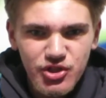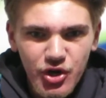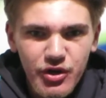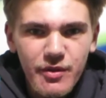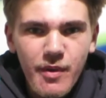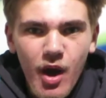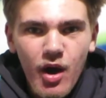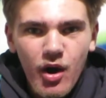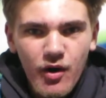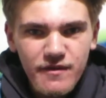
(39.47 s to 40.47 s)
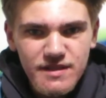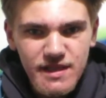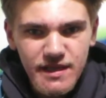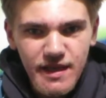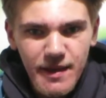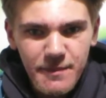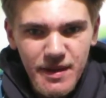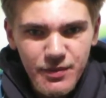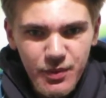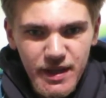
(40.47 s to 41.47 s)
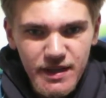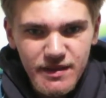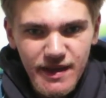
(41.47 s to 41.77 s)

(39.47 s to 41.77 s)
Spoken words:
Tottenham, obviously in midweek,